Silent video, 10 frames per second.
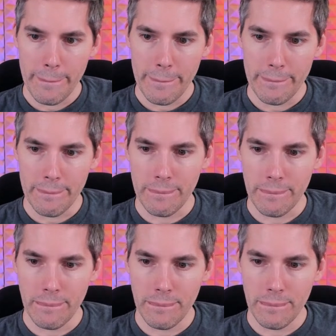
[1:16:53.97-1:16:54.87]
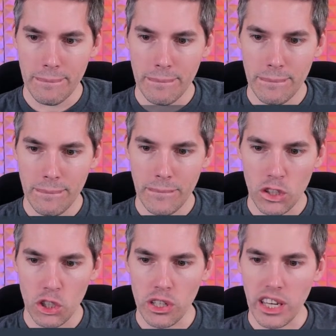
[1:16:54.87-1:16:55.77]

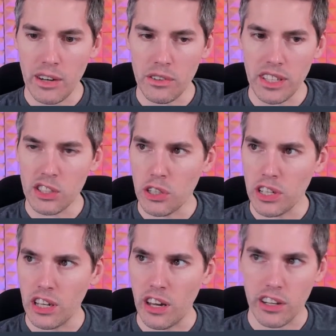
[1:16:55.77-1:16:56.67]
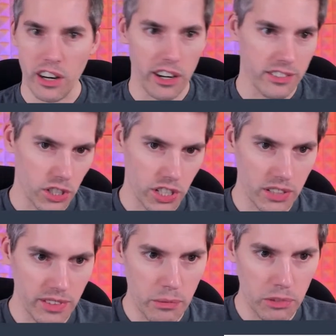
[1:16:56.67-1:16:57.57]
Mm, Turkey. I don't think Turkey got a card.
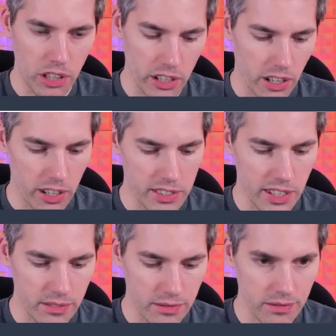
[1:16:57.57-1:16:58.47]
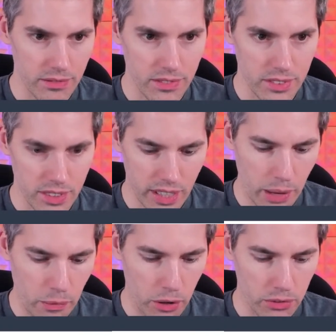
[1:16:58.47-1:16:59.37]
Turkey named a lot of cards that
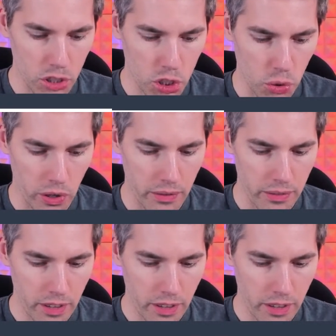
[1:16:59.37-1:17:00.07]
came out short.